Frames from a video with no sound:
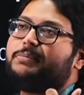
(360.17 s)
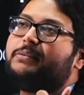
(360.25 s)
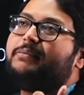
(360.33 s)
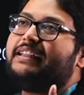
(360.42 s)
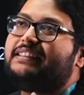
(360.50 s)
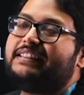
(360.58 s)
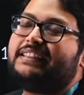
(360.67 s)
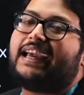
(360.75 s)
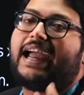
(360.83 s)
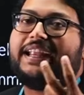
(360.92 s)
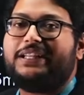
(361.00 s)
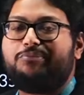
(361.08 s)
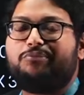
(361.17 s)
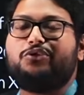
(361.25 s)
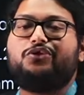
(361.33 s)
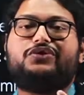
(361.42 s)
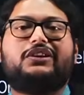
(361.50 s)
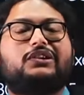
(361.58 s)
might think ID
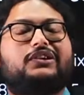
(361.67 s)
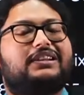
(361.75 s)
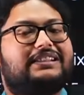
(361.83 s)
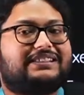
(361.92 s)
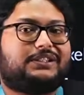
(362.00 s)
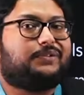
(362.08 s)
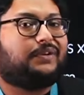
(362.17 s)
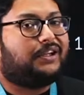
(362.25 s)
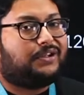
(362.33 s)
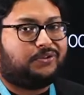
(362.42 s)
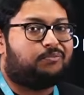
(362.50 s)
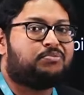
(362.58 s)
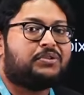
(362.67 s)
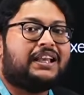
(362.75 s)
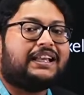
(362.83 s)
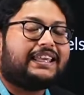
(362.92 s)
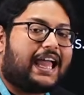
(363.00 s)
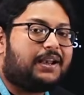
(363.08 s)
proofs and all is required. No,
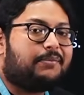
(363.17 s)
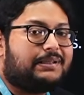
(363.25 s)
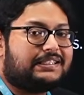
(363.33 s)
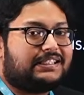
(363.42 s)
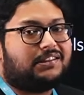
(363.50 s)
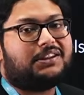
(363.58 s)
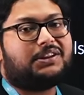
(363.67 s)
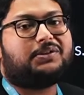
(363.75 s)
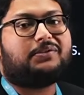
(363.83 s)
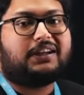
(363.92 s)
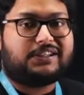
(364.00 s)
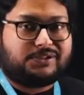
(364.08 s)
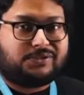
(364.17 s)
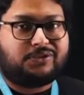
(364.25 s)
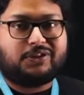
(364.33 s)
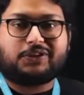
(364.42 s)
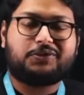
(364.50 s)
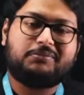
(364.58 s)
CAT basically requires 2
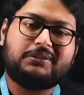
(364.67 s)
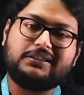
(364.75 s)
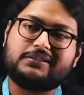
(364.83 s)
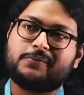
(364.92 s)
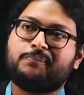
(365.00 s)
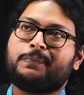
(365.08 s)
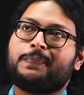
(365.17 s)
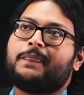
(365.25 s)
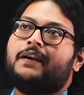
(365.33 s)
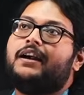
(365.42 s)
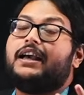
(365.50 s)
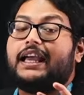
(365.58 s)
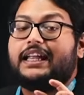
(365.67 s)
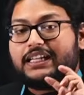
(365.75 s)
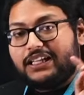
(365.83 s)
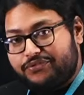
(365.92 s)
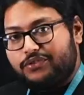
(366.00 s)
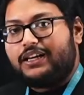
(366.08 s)
documents. And
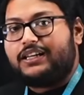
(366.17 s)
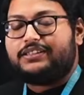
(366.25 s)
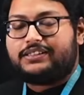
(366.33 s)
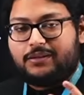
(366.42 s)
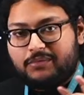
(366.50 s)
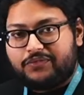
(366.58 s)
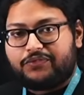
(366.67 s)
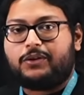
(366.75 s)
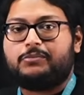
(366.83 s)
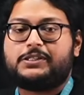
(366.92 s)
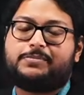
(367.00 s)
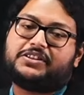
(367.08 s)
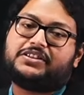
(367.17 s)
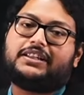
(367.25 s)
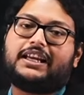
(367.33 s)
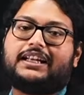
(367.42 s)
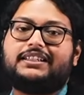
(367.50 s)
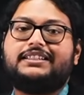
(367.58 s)
if you are someone from a special
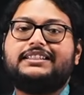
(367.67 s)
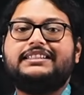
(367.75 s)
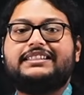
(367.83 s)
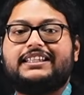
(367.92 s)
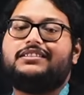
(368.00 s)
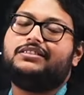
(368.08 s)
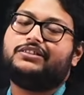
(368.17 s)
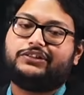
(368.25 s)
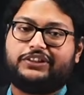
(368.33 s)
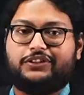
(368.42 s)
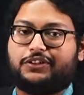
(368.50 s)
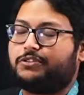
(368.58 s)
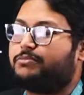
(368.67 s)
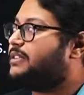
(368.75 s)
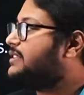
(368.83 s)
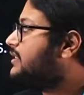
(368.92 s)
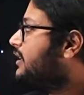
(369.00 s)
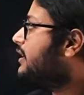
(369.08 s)
category, then 3 documents.
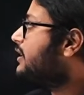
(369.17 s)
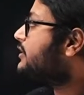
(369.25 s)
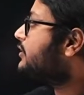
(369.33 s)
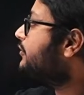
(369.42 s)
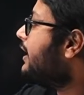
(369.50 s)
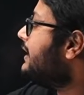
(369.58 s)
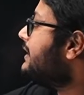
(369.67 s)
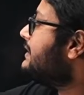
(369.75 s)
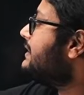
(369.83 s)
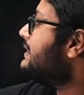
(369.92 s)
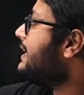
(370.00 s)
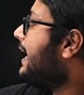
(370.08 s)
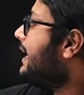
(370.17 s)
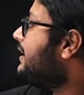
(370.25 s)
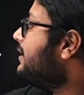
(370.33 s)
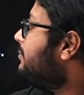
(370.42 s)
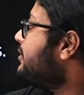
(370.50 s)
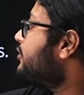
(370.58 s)
So one is the scanned
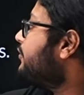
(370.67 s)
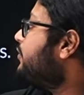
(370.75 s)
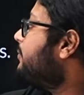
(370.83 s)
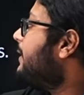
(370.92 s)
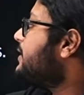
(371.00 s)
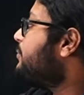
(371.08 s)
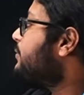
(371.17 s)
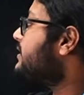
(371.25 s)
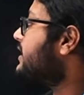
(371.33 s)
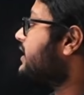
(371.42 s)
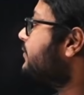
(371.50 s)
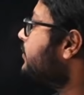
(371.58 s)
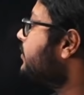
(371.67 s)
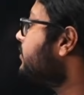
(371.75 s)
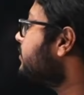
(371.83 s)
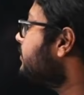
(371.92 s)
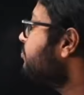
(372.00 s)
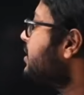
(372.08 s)
image of your passport size
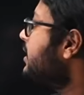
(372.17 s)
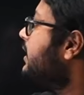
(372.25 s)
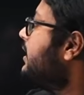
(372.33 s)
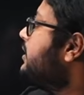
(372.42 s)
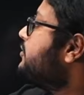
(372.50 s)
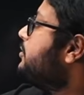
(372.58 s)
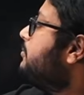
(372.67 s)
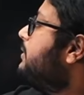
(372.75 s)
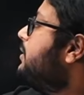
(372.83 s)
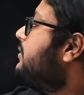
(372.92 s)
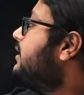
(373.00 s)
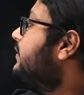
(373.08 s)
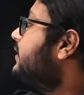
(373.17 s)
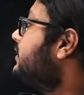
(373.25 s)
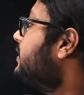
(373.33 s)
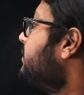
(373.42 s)
photo. It should be 1200